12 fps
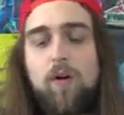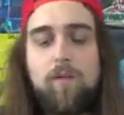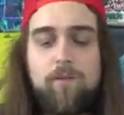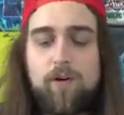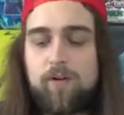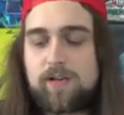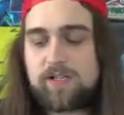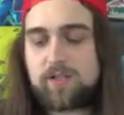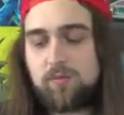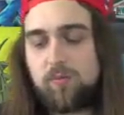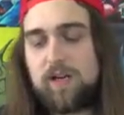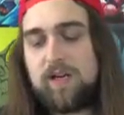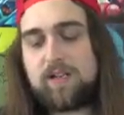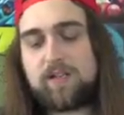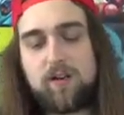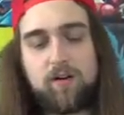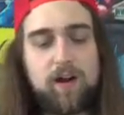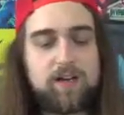Very
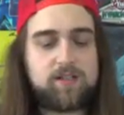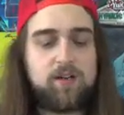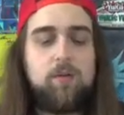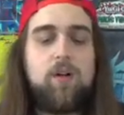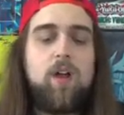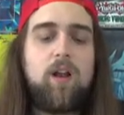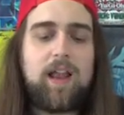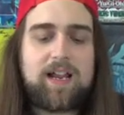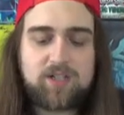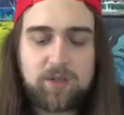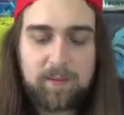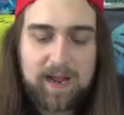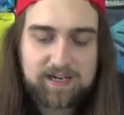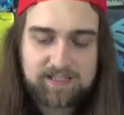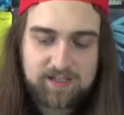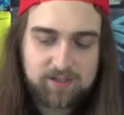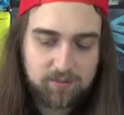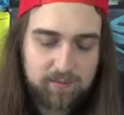sweet. All right, so last two packs,
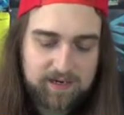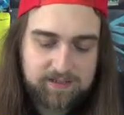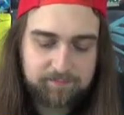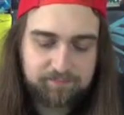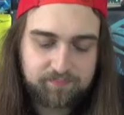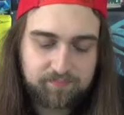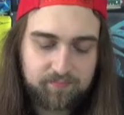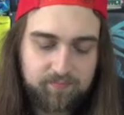last two packs.